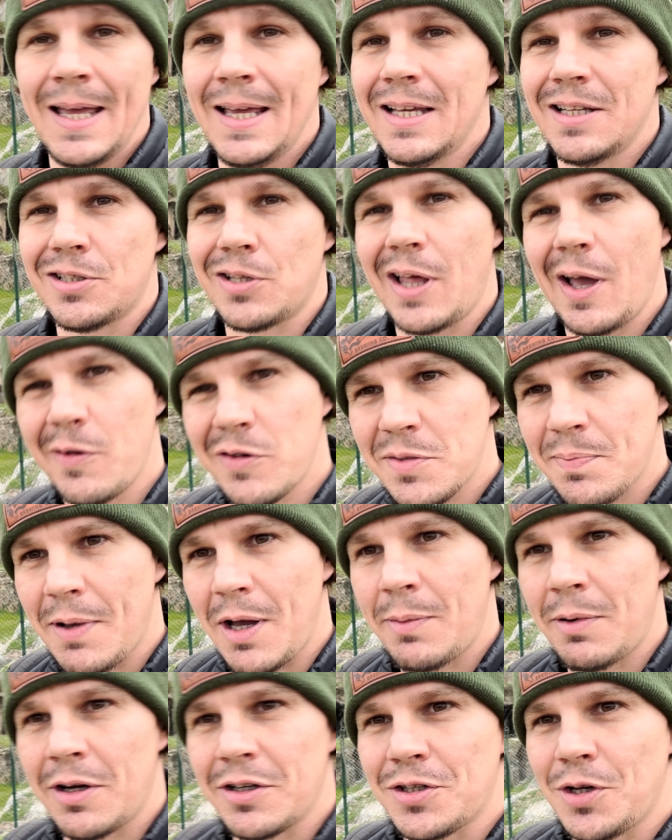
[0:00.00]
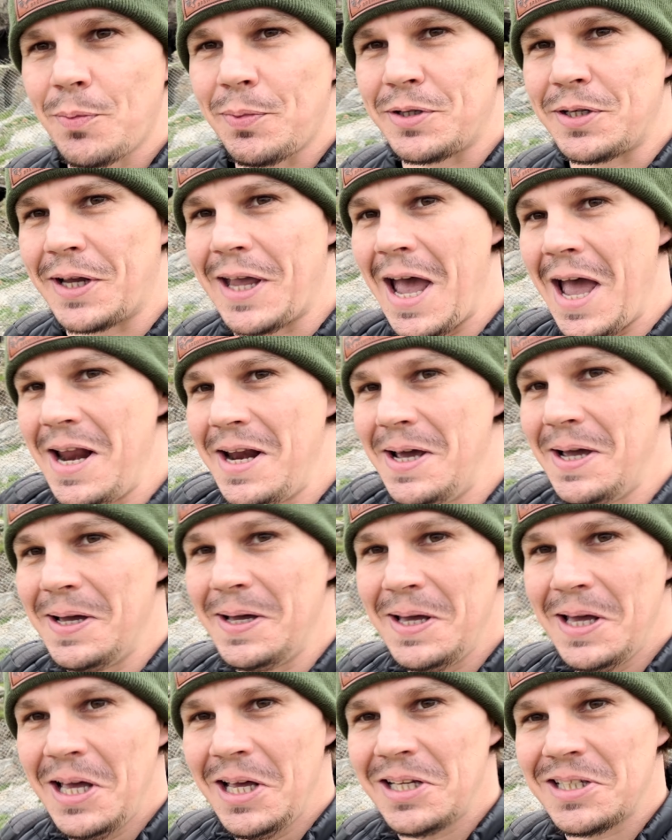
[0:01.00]
So that was a bummer. I was hoping to kind
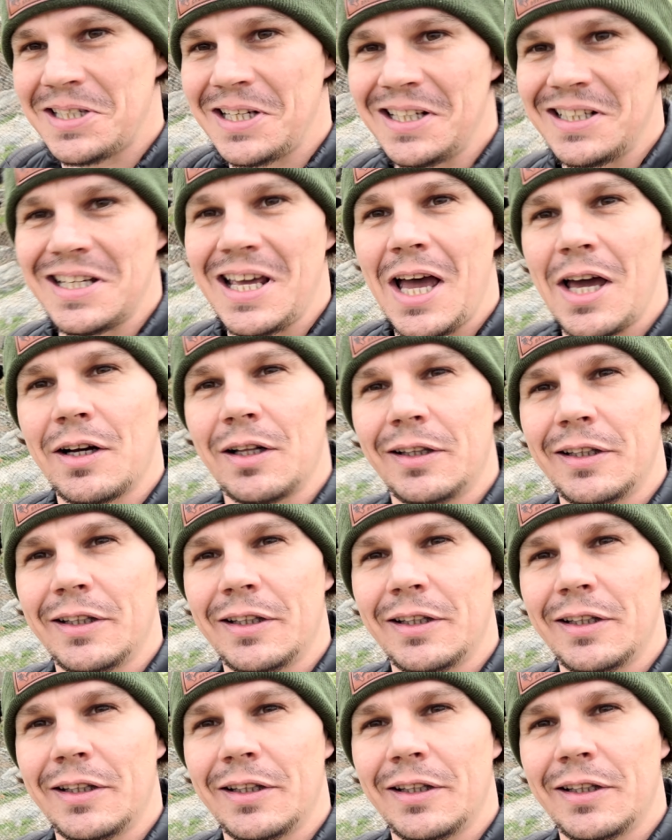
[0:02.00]
of sink down a